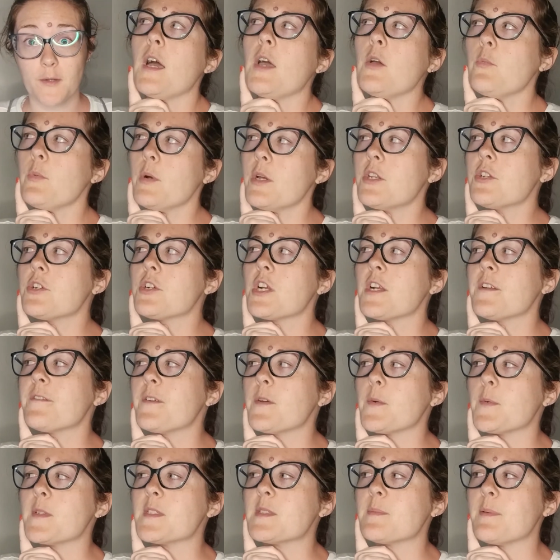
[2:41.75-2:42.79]
I wonder if
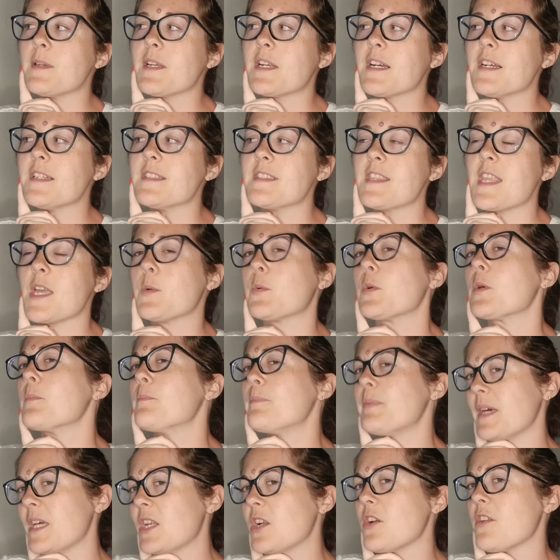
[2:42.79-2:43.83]
it was because they were
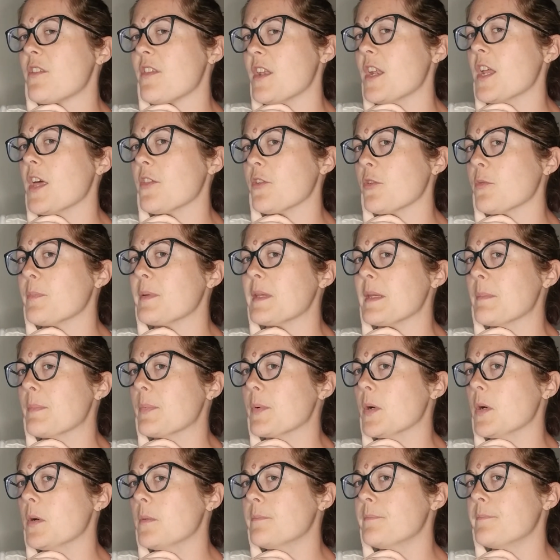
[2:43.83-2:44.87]
better than other
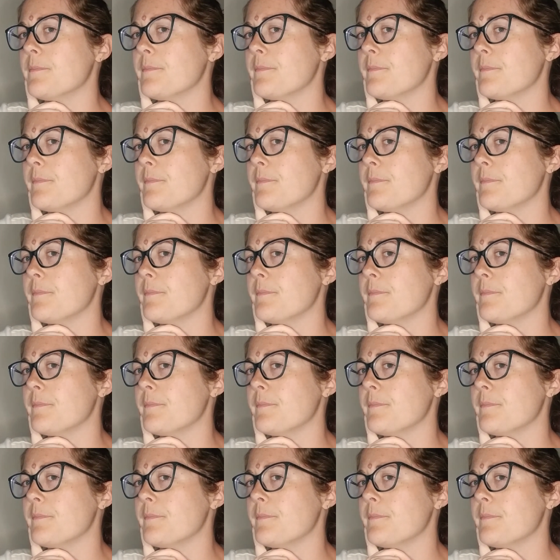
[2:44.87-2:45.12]
people.